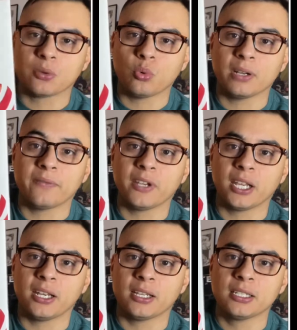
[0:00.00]
Juan
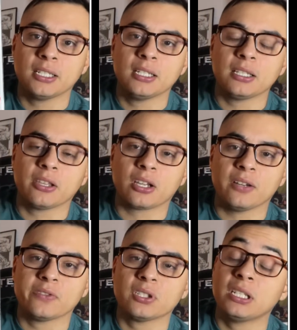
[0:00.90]
Ferreira, the
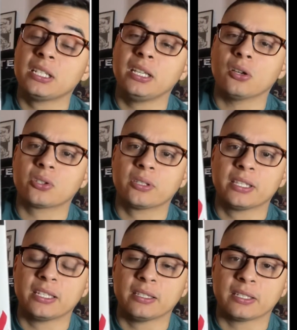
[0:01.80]
cover. He also did
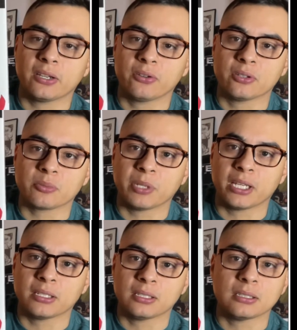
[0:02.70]
the interiors,
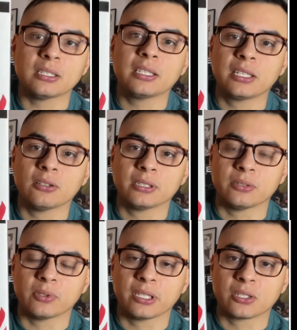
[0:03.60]
man. He killed it
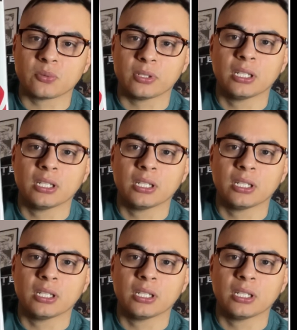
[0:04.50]
with this one.